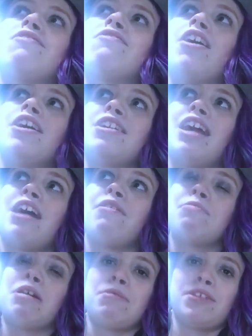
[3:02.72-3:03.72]
find
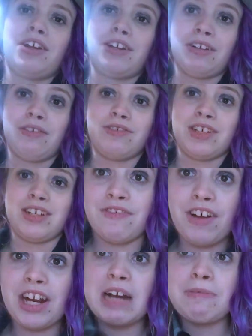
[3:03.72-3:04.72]
out about my diagnosis. They
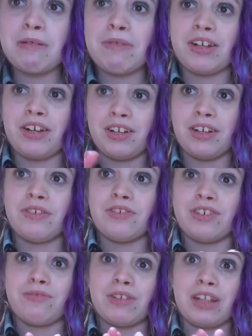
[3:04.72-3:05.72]
find out about my
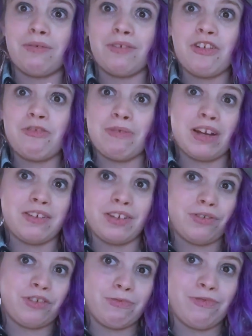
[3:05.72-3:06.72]
diagnosis when they watch my
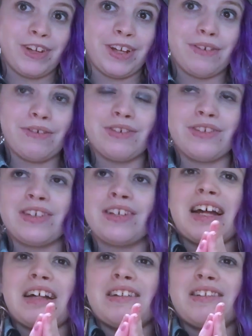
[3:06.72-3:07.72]
YouTube videos,
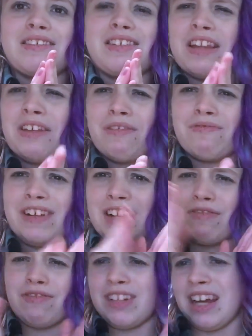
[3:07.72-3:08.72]
and they don't
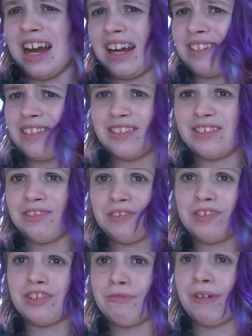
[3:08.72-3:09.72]
really react as
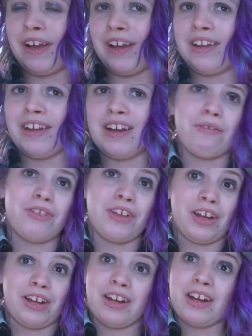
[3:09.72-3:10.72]
such to me. I don't
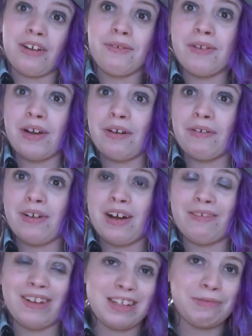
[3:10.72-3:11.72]
think. I don't know.
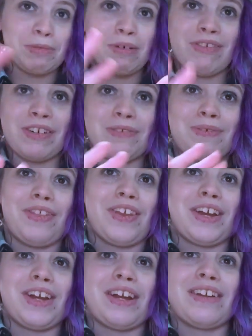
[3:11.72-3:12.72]
I lost one of my friends one of
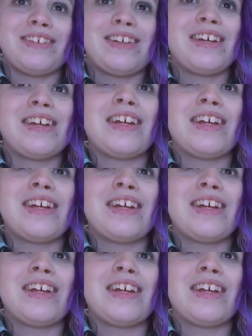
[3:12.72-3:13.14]
the days.